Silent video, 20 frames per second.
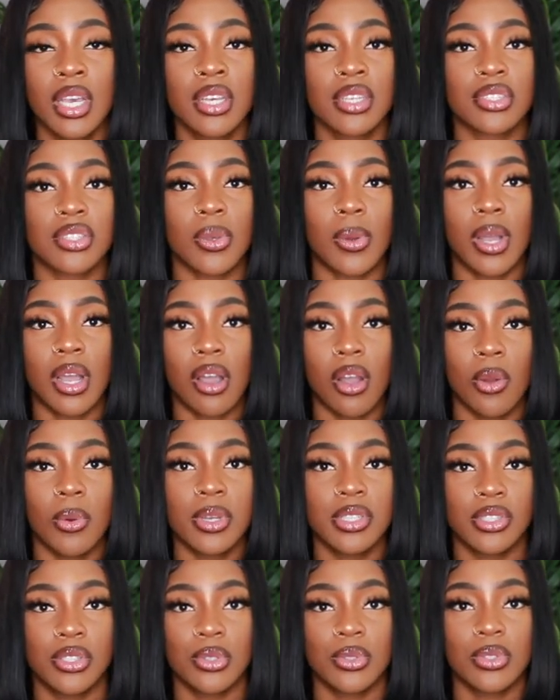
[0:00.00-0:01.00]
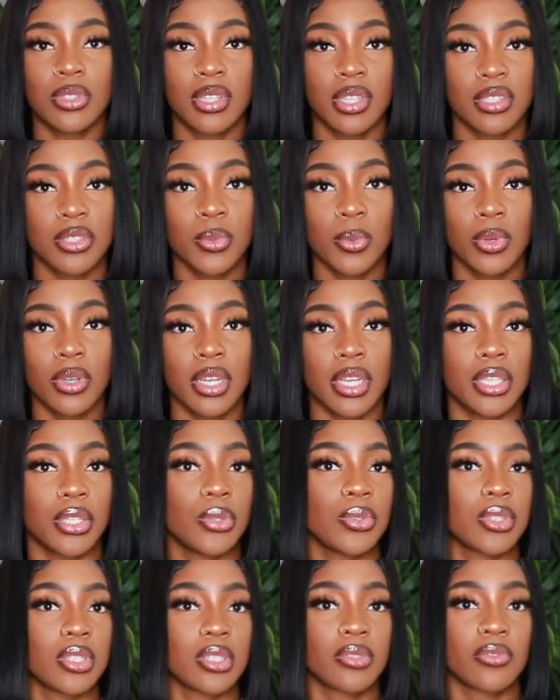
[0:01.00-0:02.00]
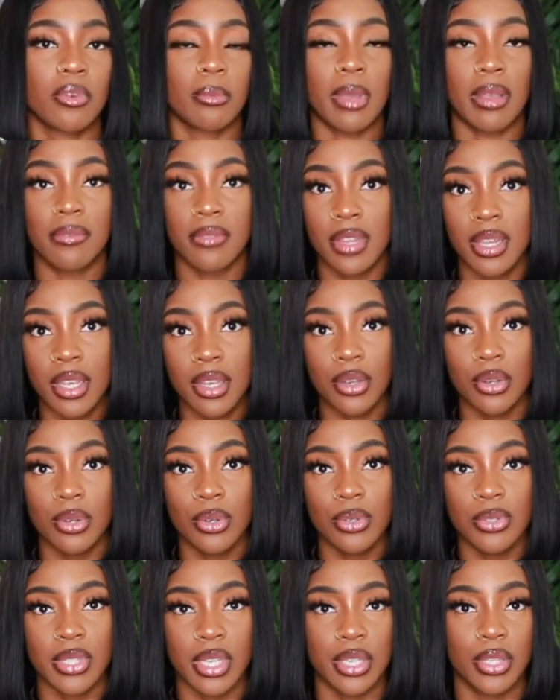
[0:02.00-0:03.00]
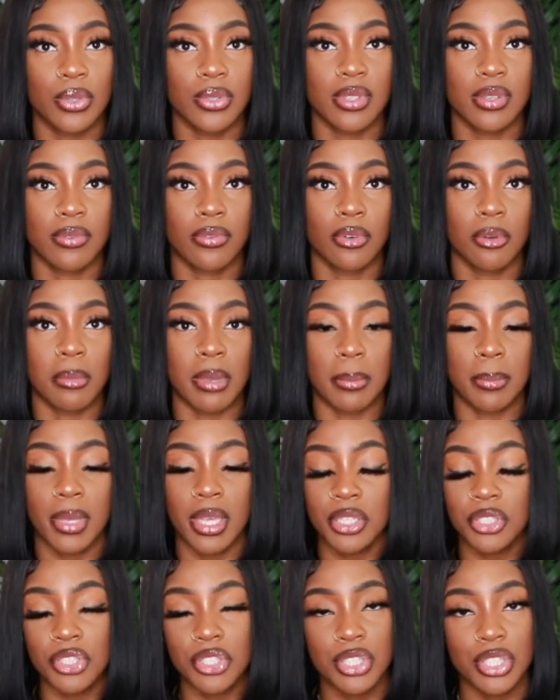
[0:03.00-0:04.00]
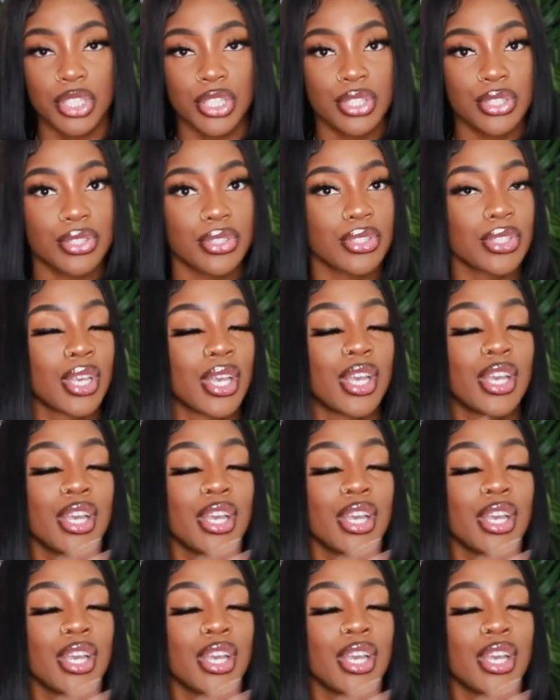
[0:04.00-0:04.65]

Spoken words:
So I always use this one. I use this for my videos. I use it for my pictures.